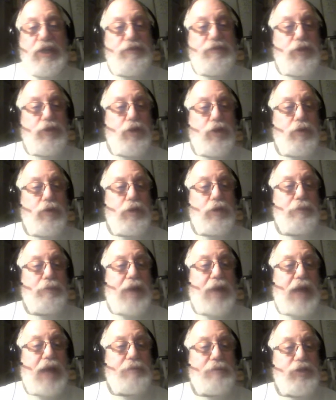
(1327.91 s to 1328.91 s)
If you go to the
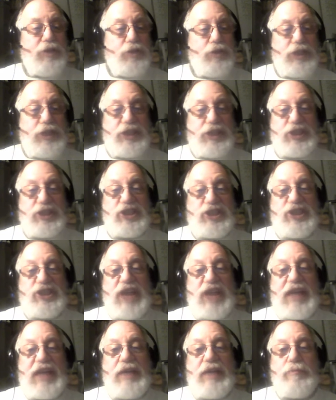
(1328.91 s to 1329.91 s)
bottom and you look at the
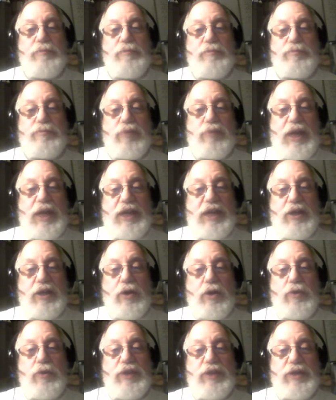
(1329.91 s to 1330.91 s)
second break,
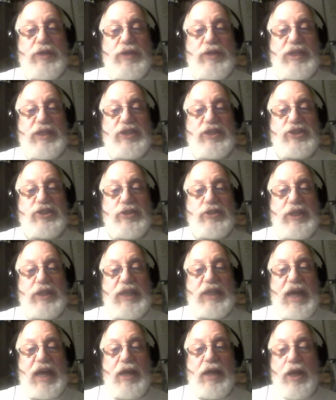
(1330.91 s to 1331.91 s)
oh, there it is. Look
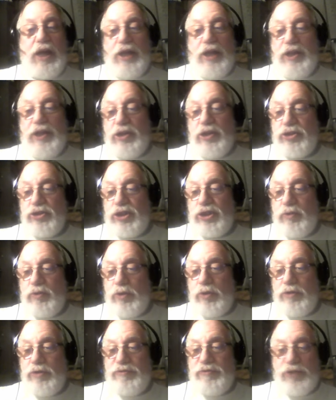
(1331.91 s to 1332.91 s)
at that. There's the
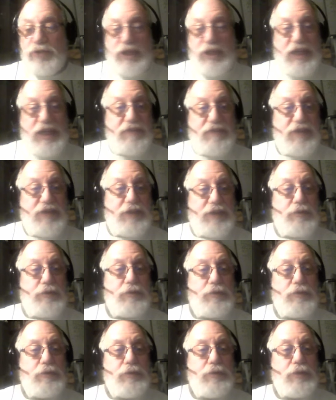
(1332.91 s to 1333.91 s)
word forgiven.
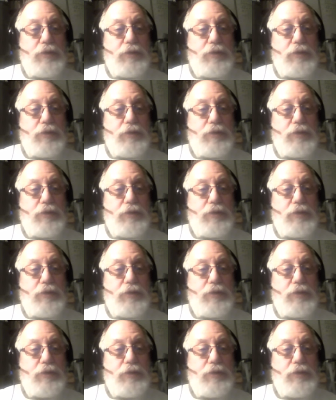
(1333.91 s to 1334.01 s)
